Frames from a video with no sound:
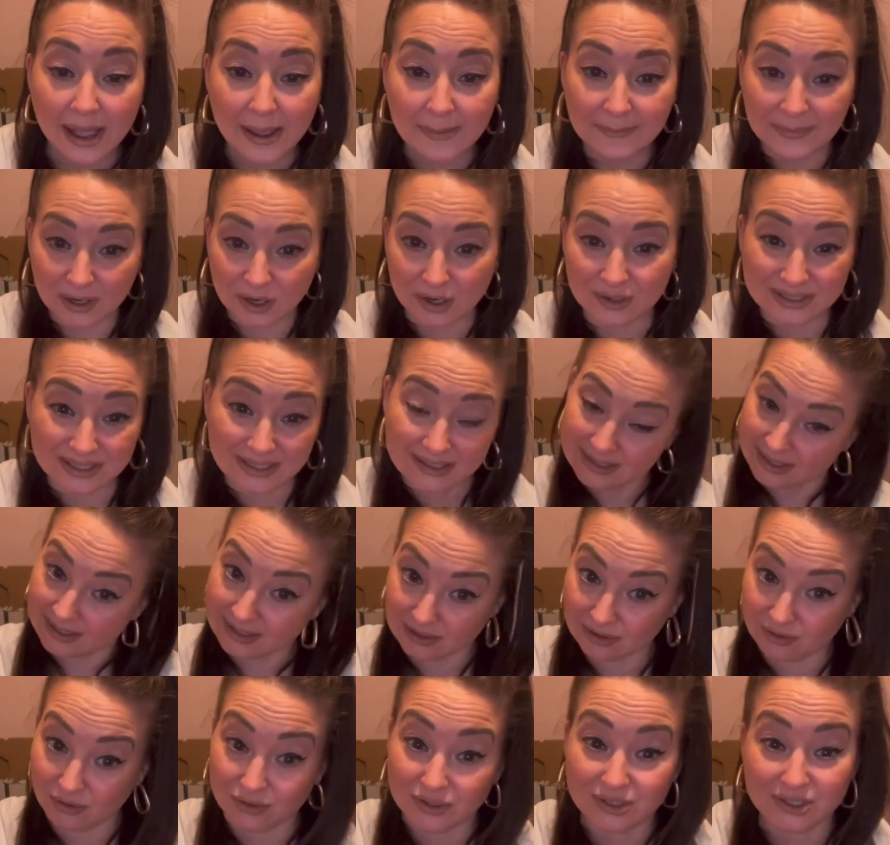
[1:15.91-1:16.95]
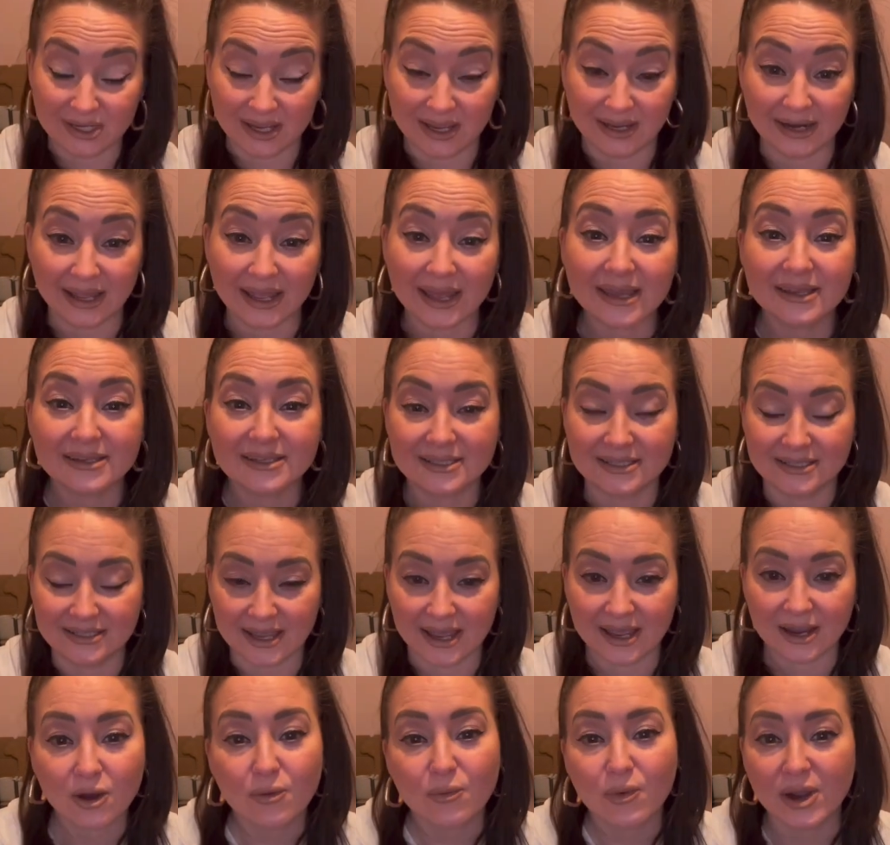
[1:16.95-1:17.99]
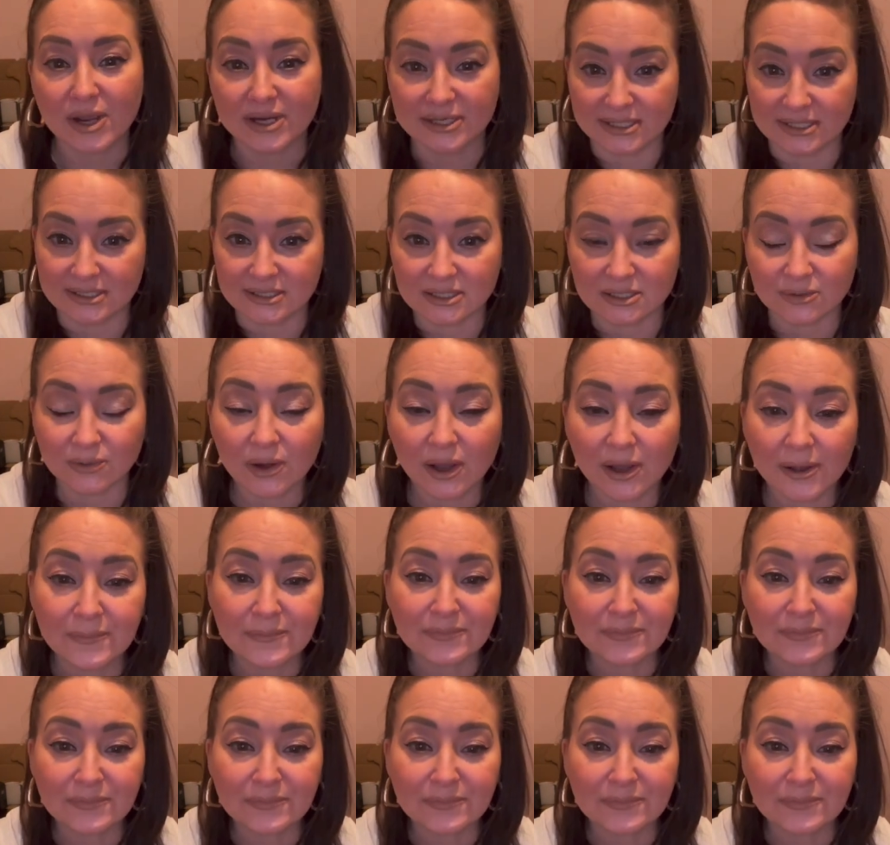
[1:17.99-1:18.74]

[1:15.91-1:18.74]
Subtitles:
because it's disgusting. It is sick what he did to her.